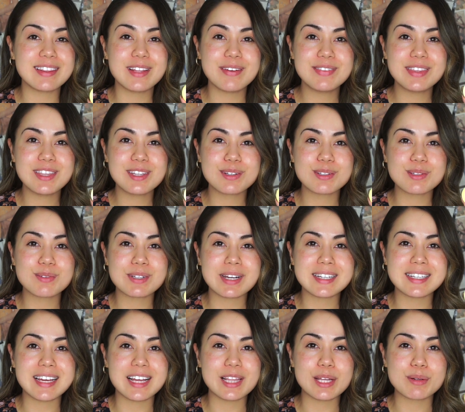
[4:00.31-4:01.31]
love the little
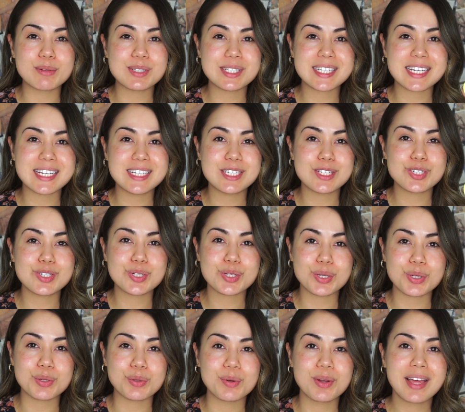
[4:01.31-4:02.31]
yellow tint
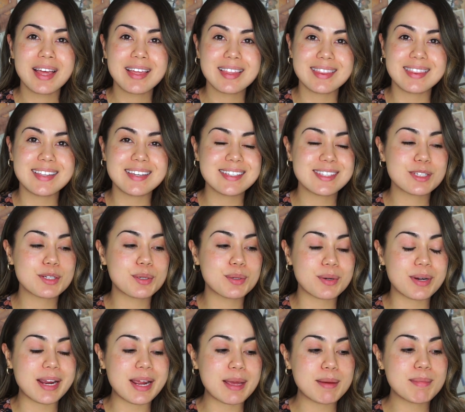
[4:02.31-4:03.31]
to this
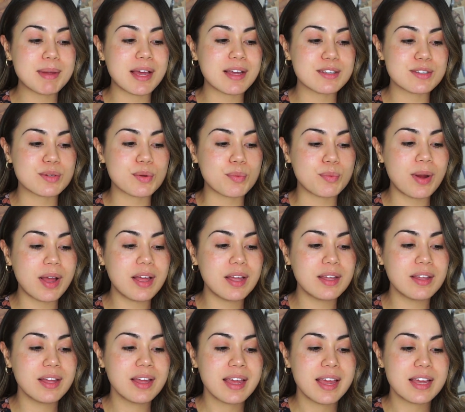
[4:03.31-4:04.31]
cream as
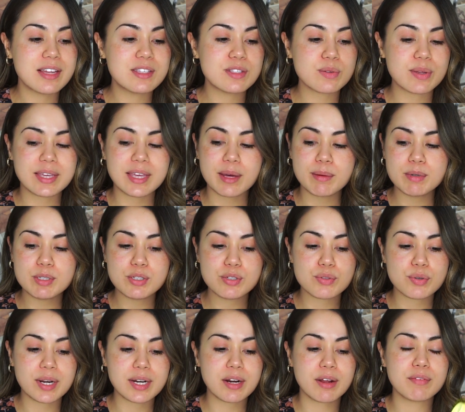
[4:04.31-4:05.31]
well. And so I can't wait to
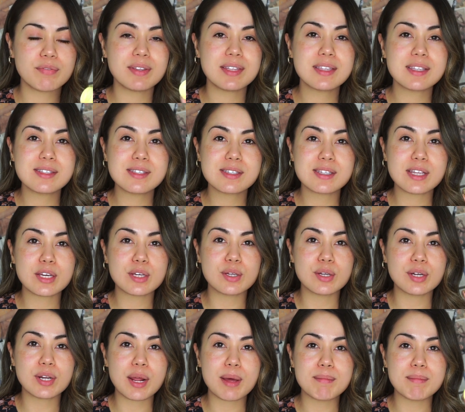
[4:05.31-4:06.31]
try it out. I feel like this is a
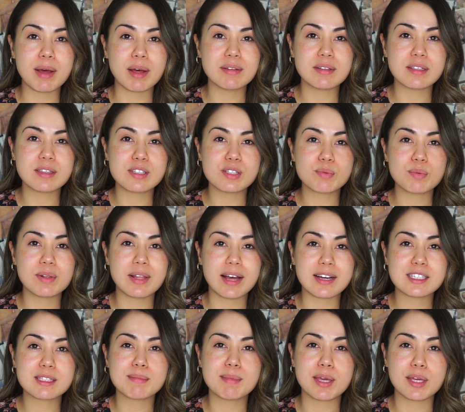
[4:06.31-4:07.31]
good amount that this will
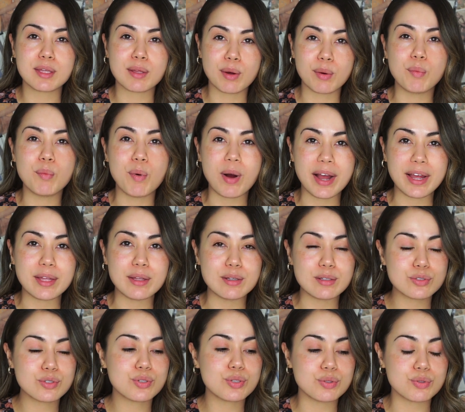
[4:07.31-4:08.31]
last me a
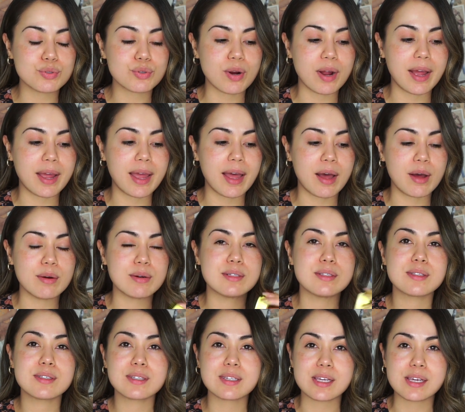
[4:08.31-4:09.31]
while to try out
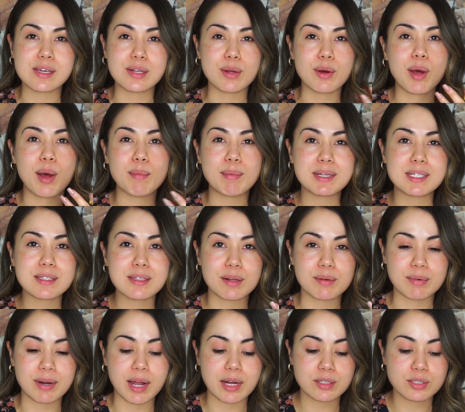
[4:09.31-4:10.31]
and see, you know, how my
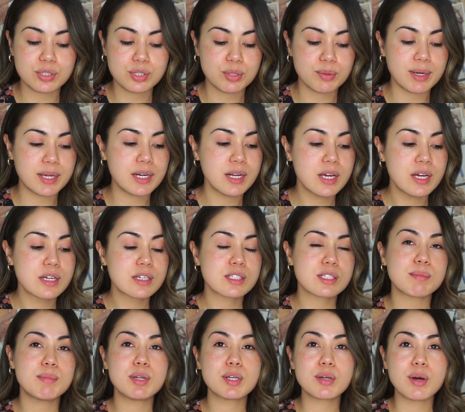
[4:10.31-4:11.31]
skin reacts to it.
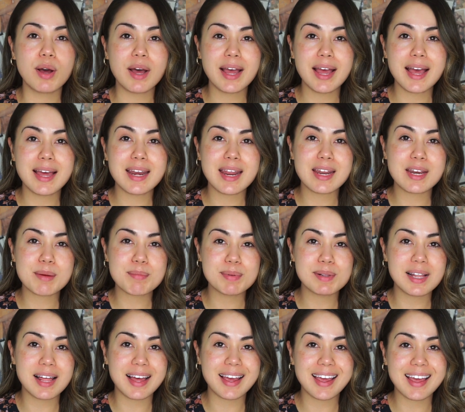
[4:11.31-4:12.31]
So I'm going to go ahead and
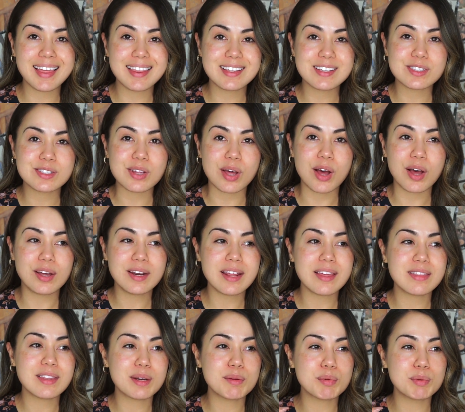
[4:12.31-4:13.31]
apply this on
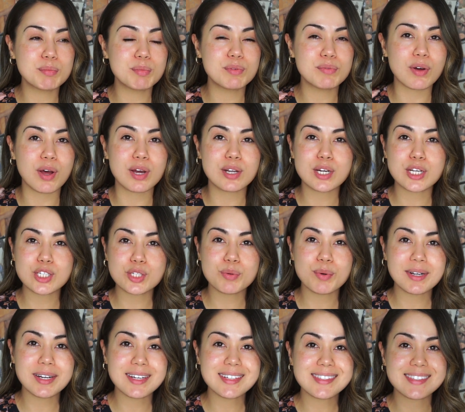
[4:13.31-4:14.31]
and then we'll move on to
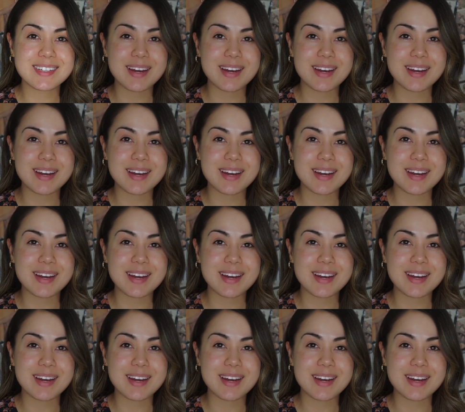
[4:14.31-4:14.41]
our next